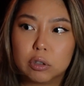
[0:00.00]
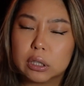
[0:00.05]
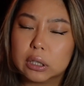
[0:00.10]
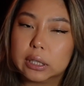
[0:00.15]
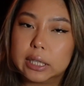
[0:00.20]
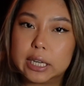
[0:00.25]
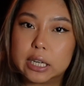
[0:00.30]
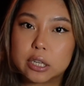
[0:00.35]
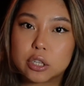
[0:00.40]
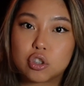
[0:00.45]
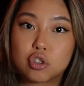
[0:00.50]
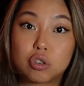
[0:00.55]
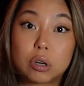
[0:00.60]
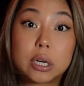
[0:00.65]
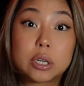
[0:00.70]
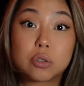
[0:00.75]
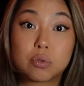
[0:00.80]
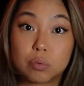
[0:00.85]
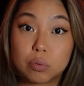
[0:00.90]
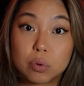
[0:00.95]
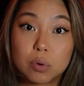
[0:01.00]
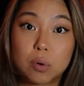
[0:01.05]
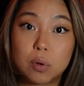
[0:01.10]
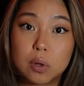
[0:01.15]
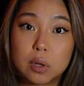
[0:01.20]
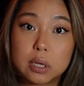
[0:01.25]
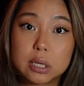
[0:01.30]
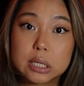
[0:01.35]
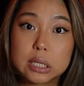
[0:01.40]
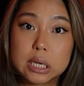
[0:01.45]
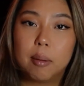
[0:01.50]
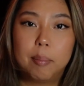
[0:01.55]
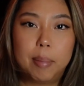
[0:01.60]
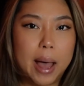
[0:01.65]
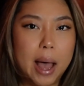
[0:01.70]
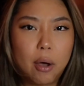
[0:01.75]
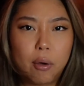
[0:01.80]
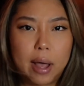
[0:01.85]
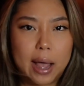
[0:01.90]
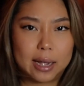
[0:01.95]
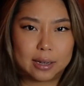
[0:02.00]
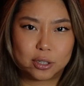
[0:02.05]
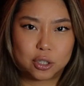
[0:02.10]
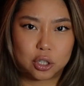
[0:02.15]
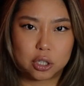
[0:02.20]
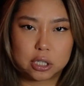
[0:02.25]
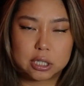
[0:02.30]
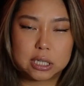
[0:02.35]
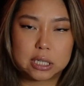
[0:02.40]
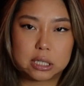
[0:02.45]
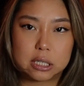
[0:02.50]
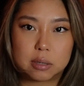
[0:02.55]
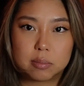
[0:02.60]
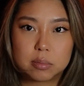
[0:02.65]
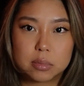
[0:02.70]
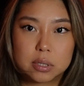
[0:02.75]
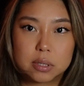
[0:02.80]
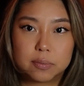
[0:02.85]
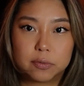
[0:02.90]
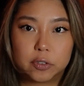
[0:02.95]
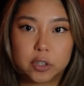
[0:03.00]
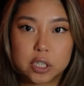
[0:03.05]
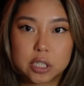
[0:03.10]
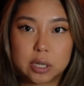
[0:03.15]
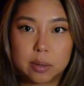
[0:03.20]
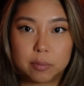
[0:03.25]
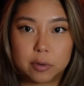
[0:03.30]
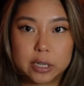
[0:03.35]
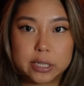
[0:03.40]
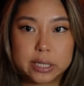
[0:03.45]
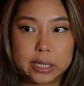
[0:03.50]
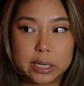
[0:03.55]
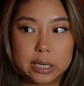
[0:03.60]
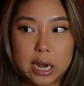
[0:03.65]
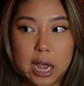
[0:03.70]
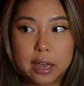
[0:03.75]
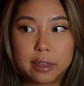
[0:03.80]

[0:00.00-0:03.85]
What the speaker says: really strict rules about exorcisms for some reason.